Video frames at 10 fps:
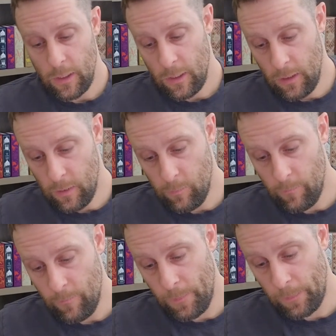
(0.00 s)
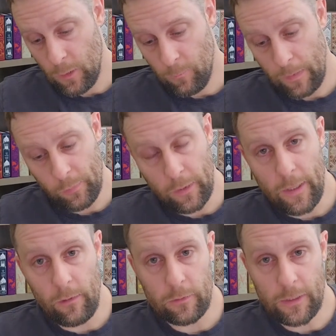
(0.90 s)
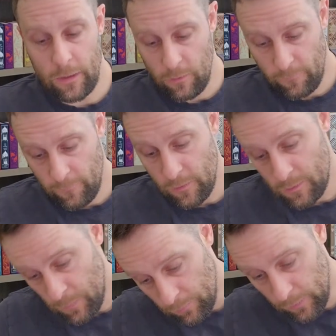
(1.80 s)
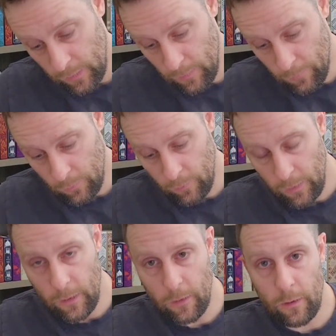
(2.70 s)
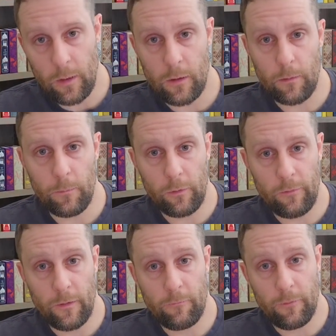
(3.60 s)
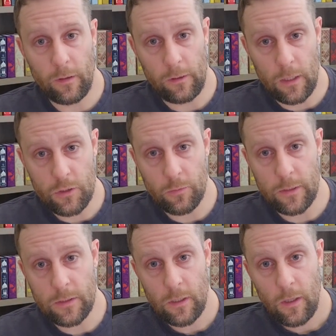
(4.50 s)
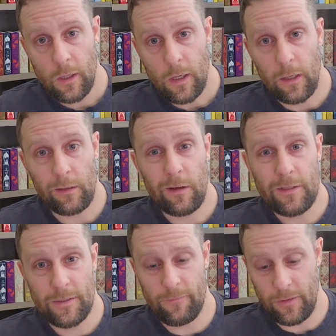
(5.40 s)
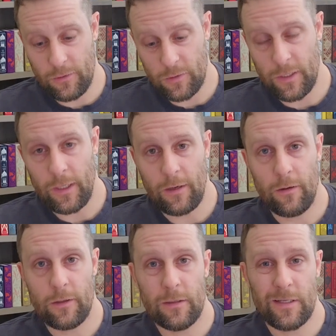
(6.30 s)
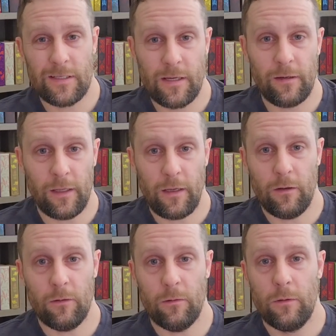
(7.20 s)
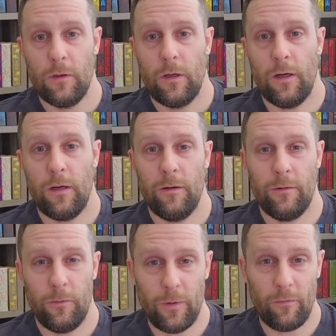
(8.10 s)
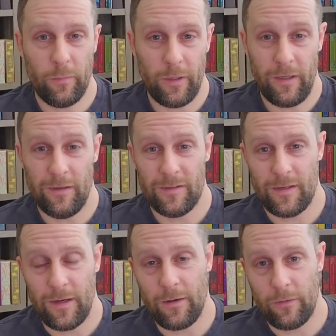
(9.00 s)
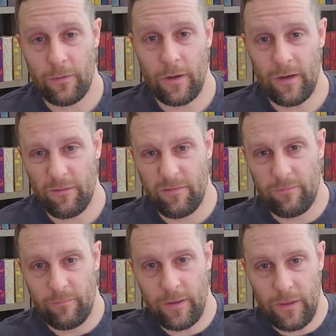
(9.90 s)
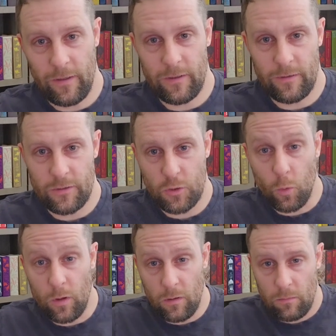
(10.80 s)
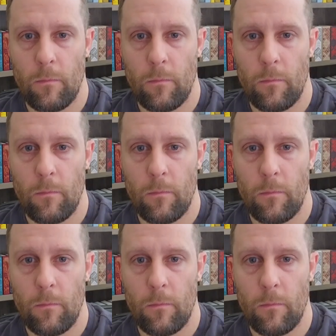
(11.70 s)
People like Alexander I, people like Napoleon, Karl Marie von Clausewitz. Lots of interesting characters. That's going to let you know who everybody is and how they're kind of sorted.